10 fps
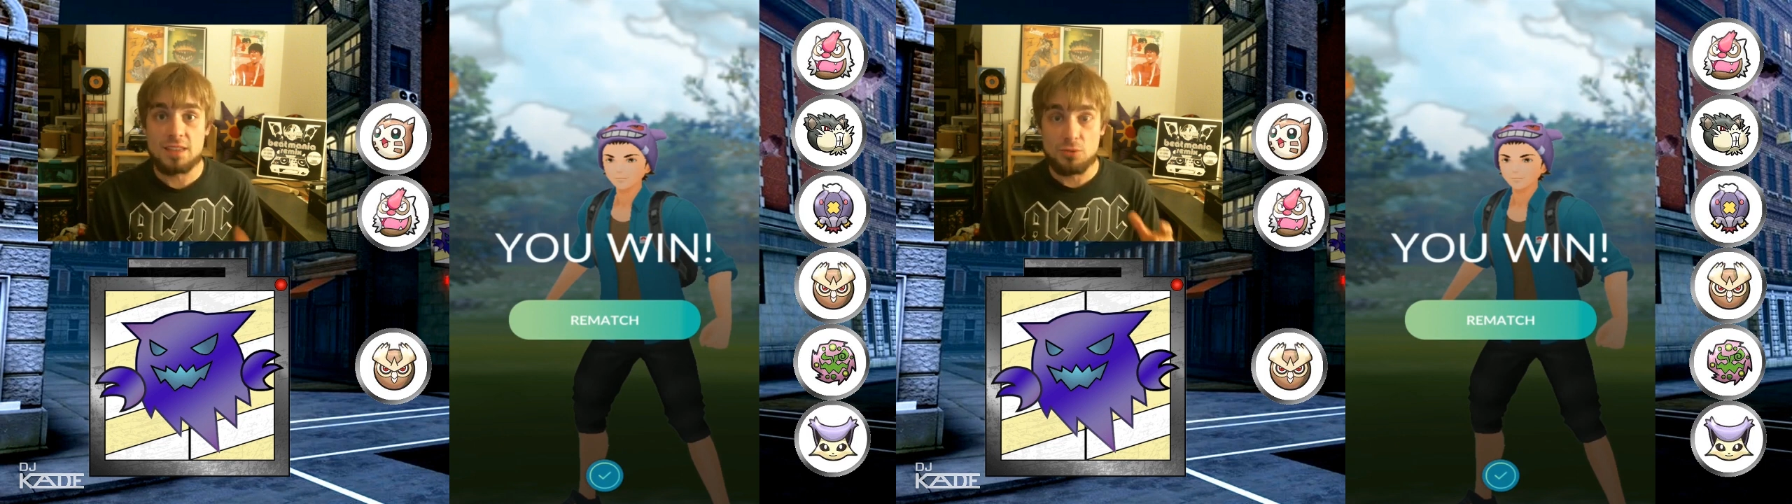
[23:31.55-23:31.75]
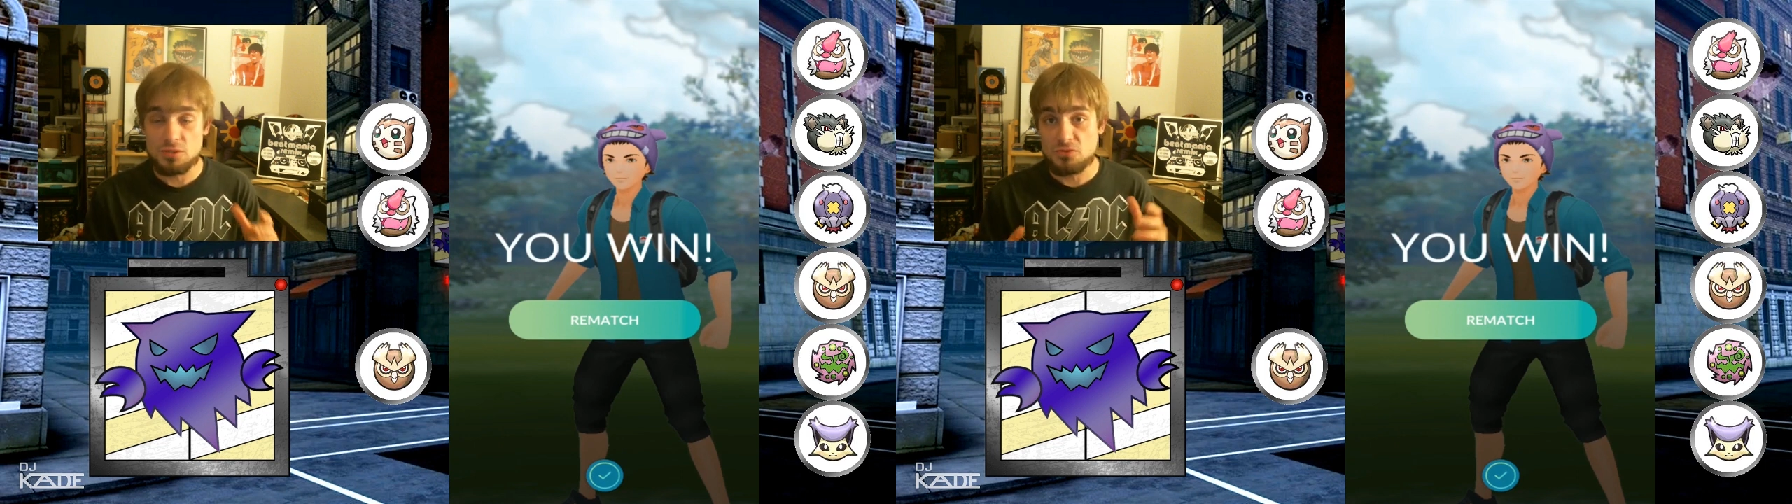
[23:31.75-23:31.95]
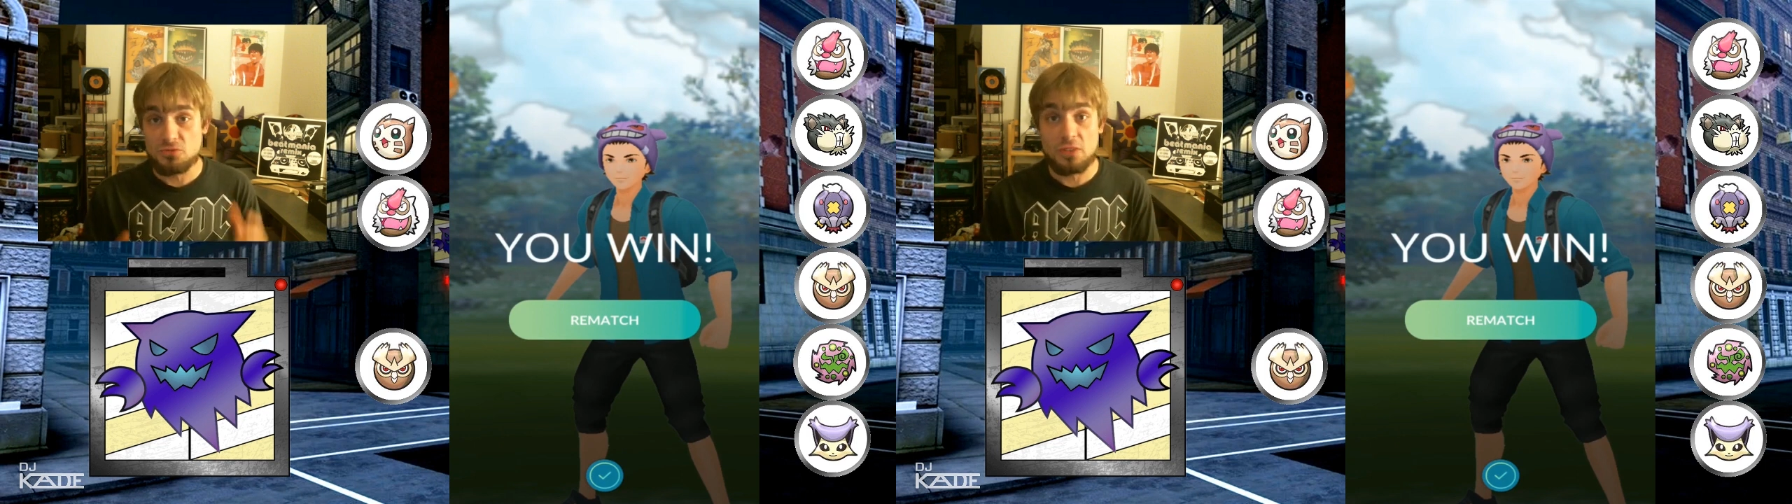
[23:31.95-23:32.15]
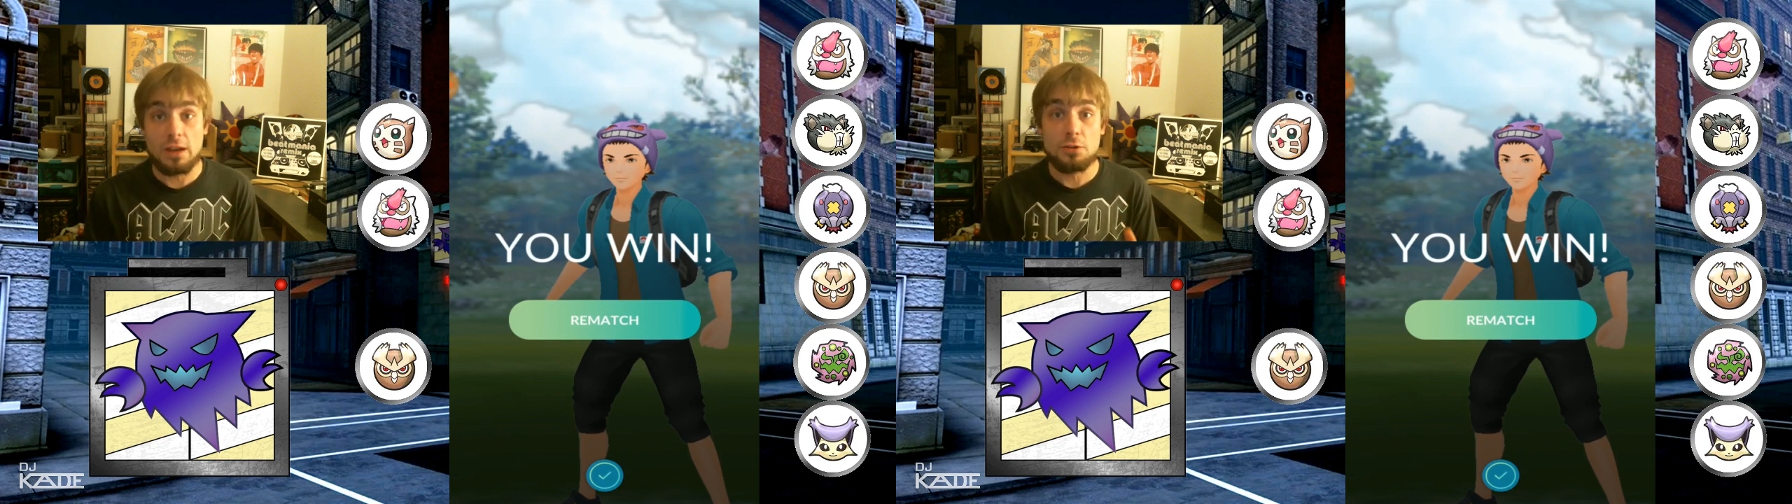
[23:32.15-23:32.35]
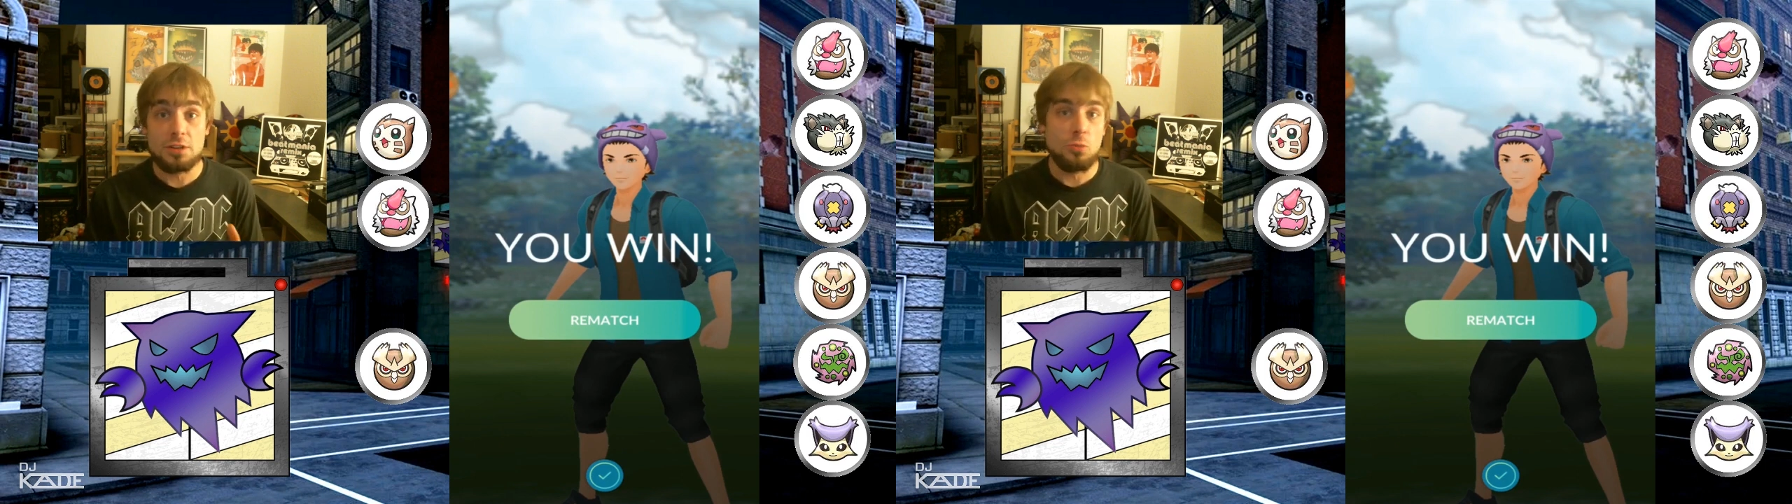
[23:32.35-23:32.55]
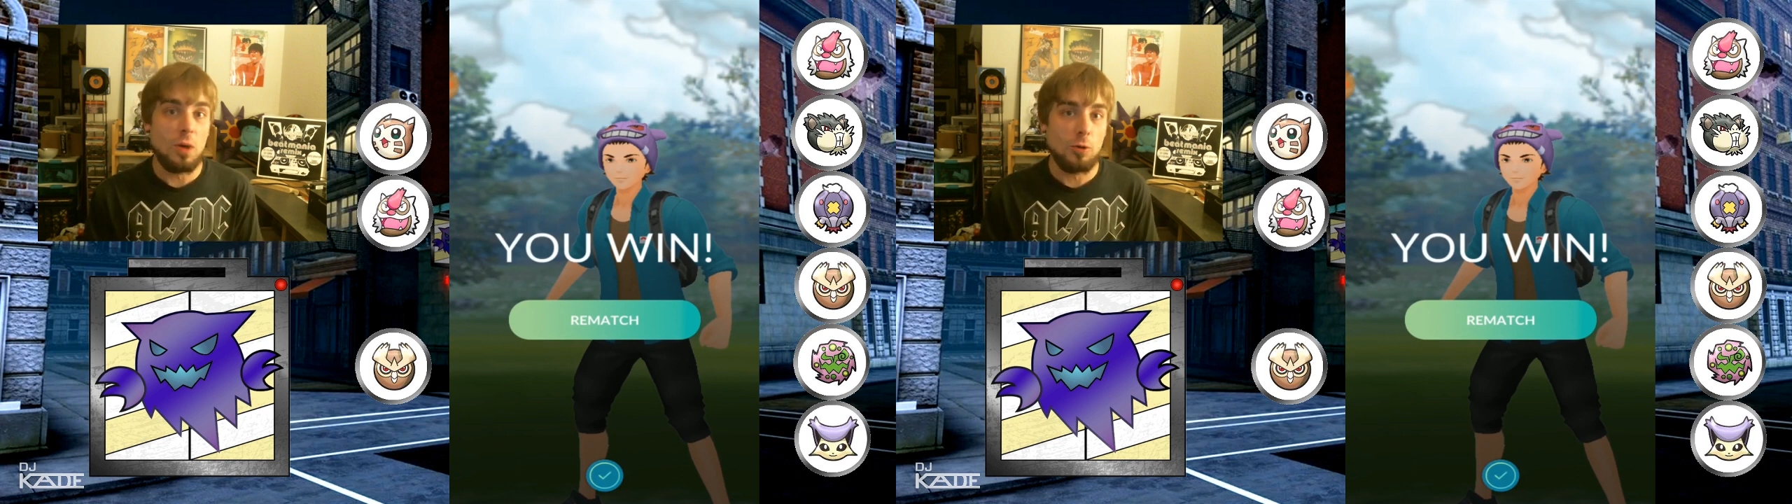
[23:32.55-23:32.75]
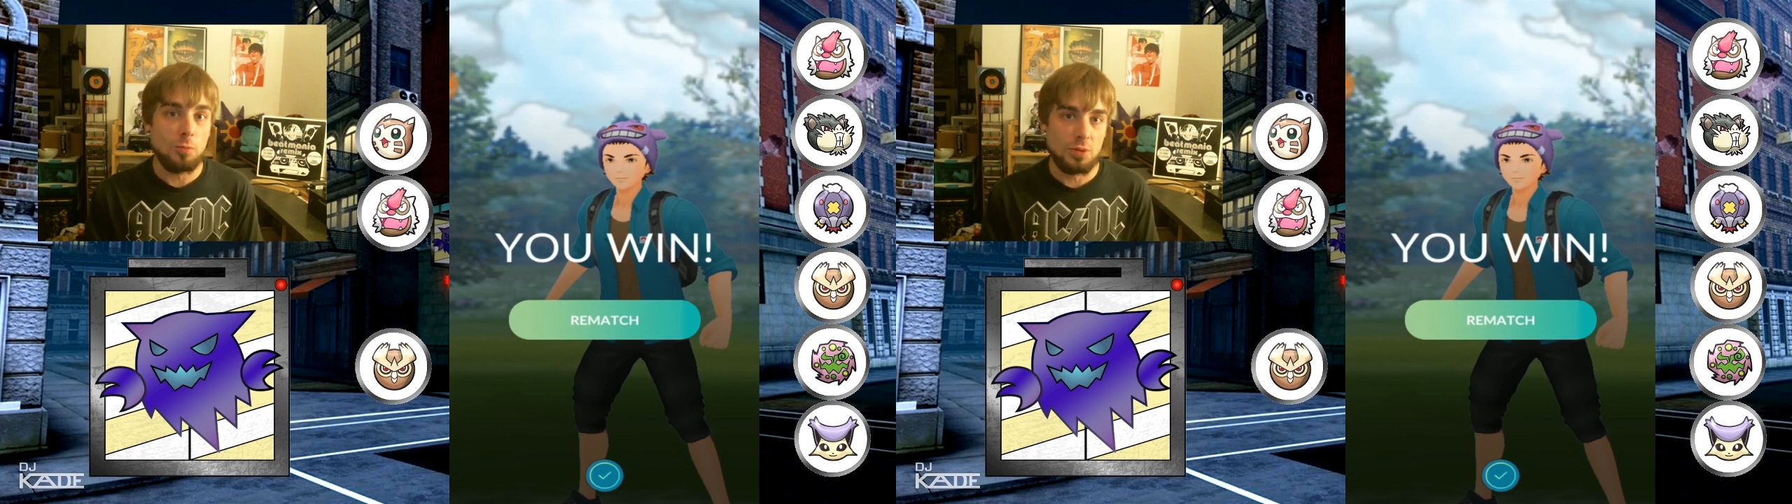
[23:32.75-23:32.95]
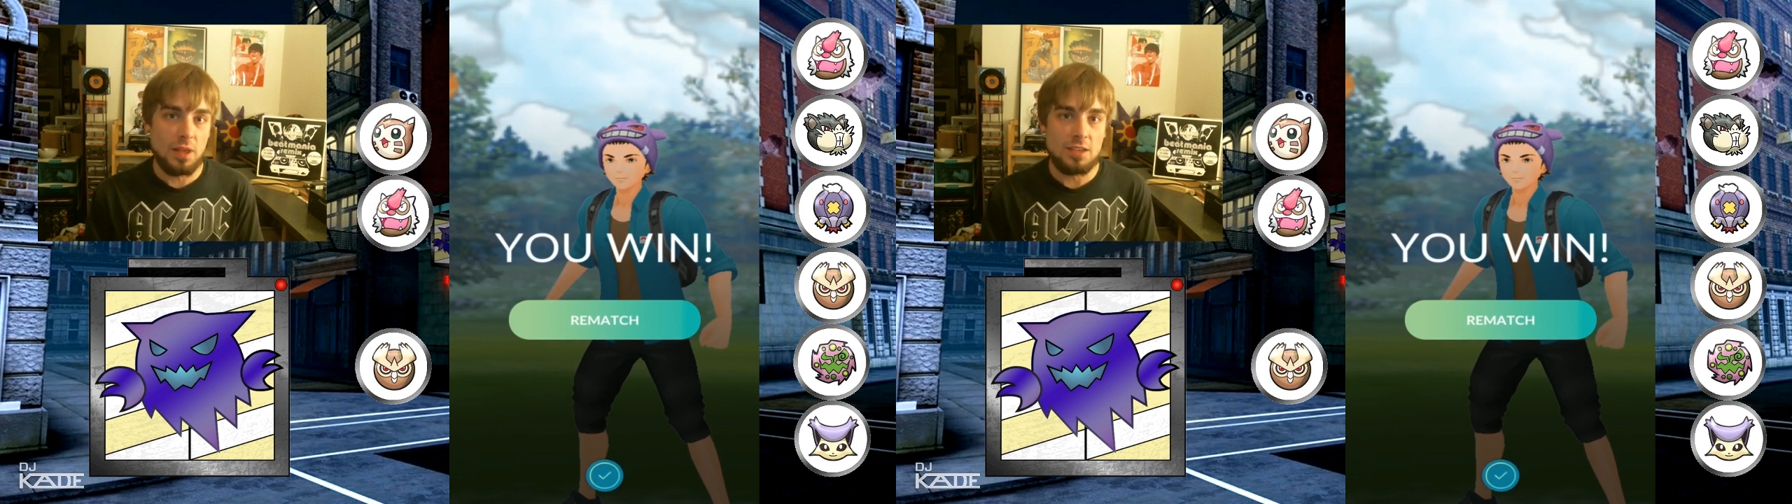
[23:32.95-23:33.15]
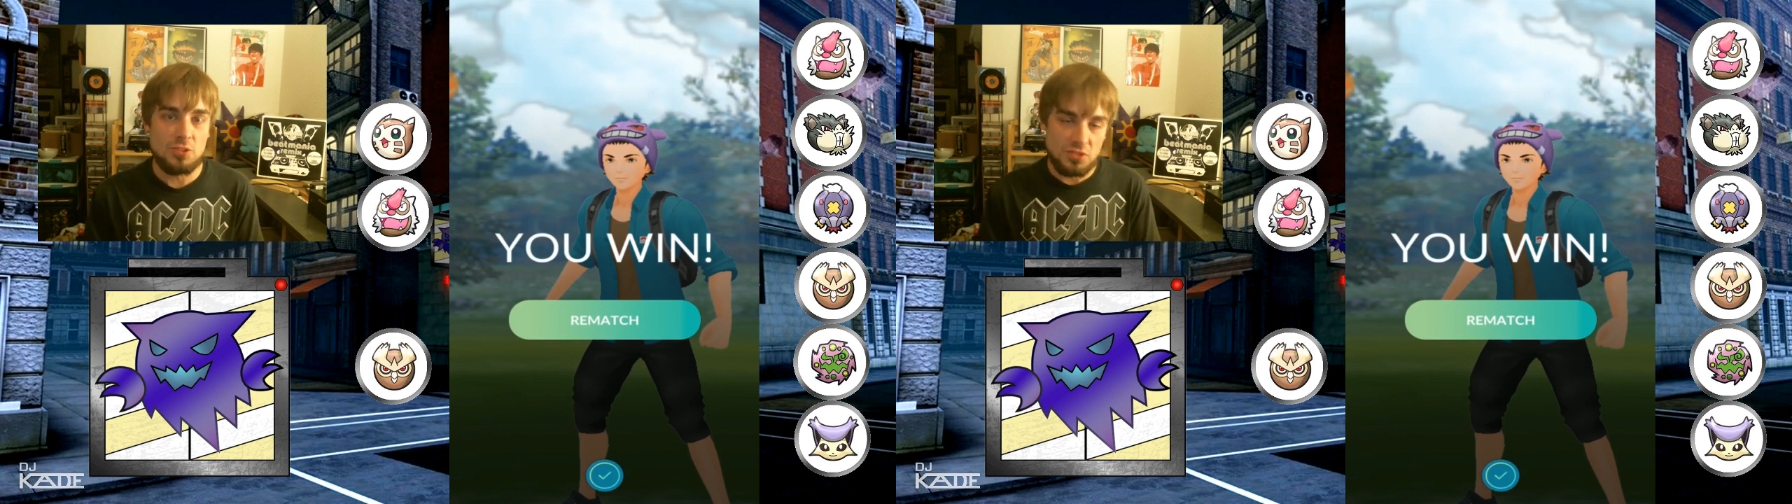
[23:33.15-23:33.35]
That was very well played.